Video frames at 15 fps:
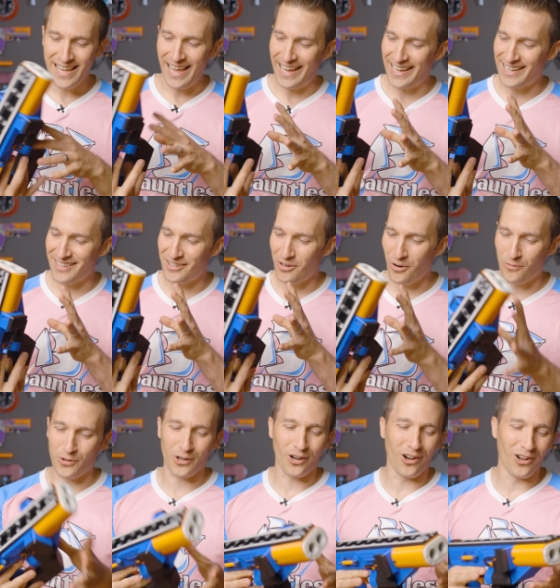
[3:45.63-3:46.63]
and
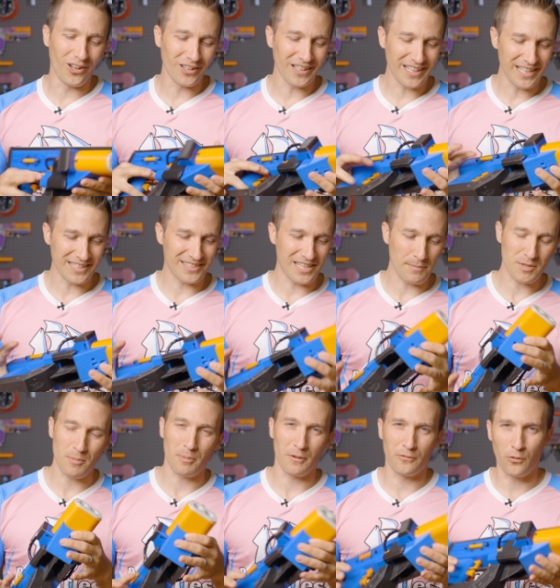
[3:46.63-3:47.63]
overall it seems
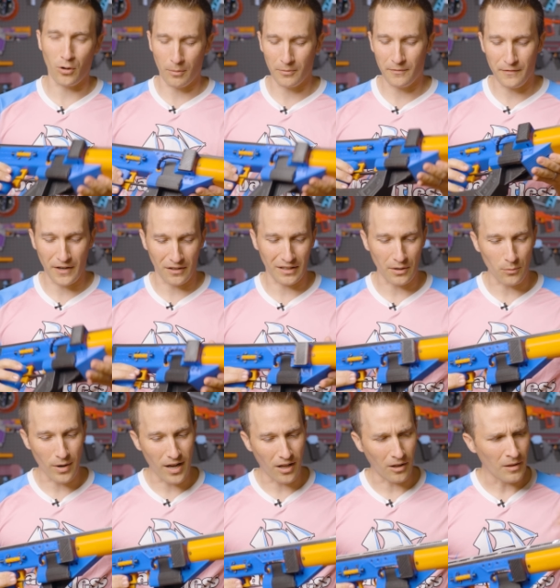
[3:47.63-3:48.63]
to perform fairly
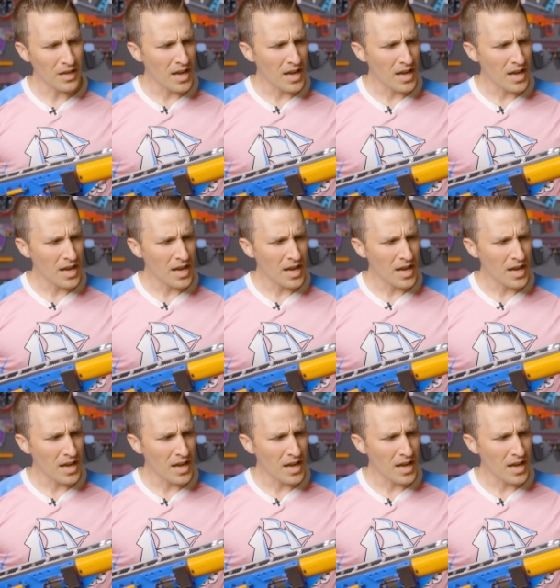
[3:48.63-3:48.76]
well.